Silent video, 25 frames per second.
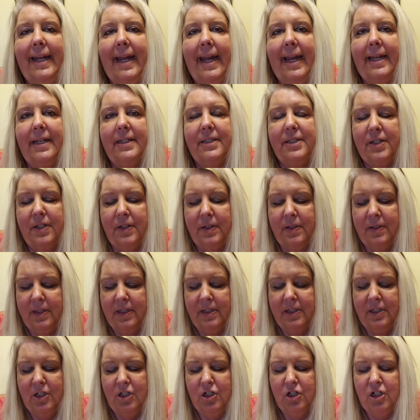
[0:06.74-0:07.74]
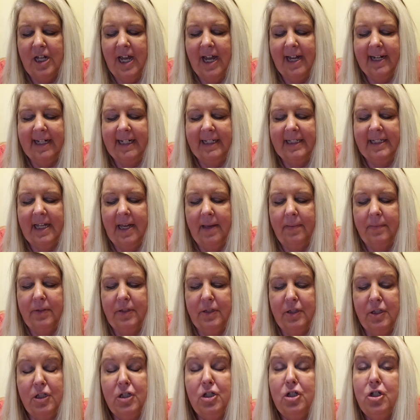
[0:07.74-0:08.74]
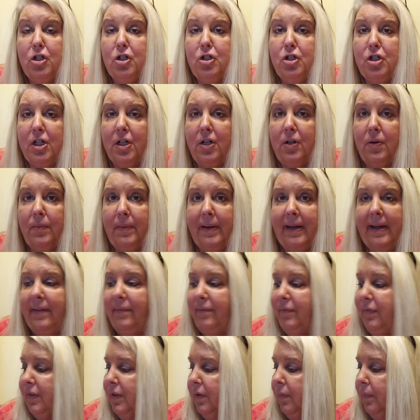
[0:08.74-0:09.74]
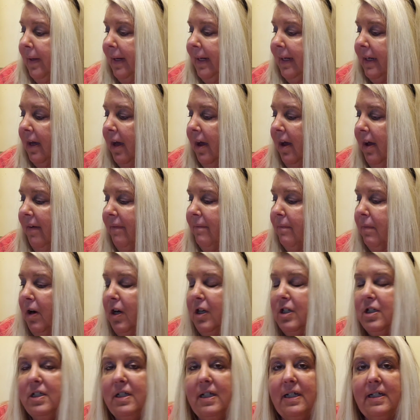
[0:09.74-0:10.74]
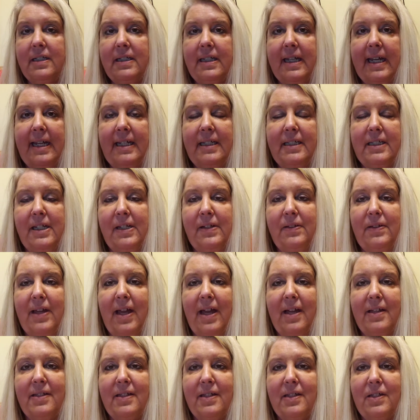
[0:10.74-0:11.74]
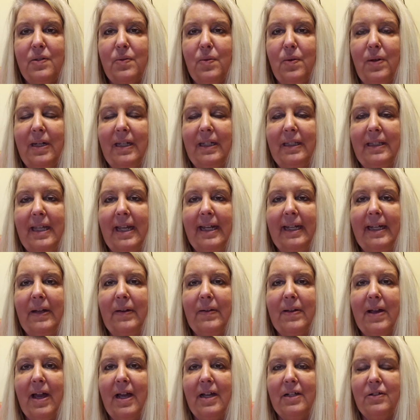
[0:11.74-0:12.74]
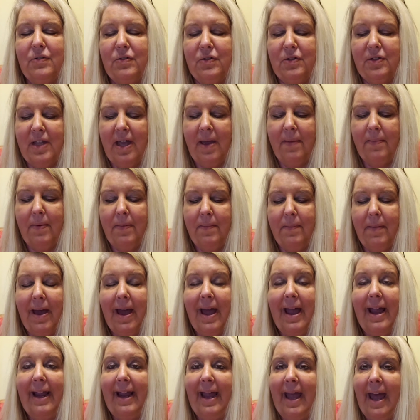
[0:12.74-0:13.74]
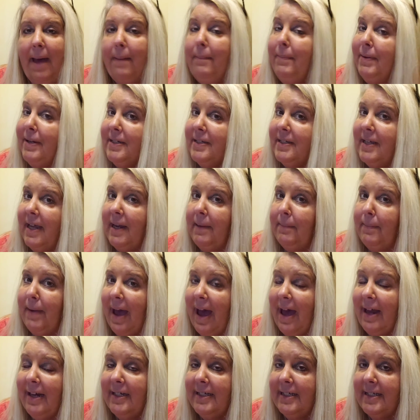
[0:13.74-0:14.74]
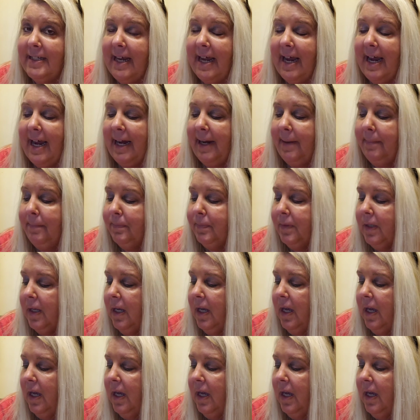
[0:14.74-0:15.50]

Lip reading: Cancer, this is Jackie Tomlin. This is your general reading for the week of March 16, 2020. Thank you guys for stopping by. Happy St. Patty's Day.